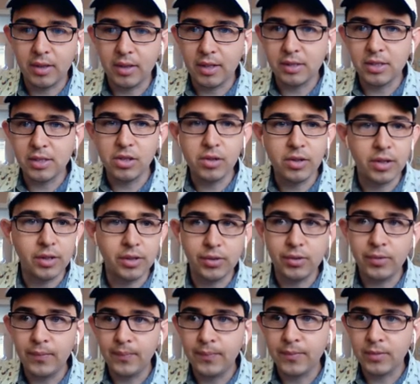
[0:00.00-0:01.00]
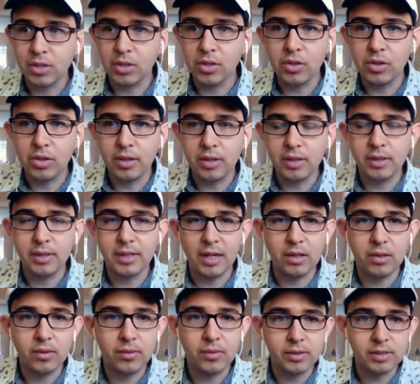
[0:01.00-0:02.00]
that you could do. So you can
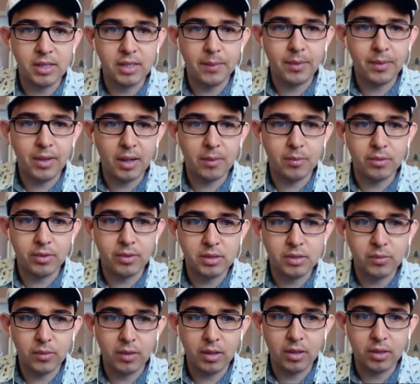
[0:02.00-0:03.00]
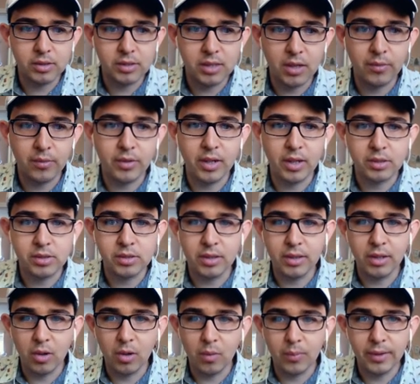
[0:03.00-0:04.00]
download SnapCamera. This is what it looks like when you actually
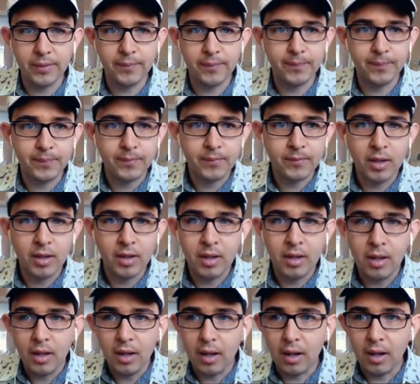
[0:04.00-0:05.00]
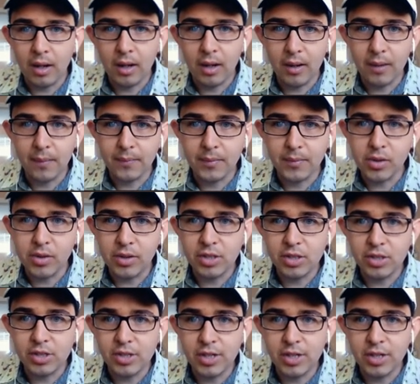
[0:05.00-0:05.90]
open it. You can change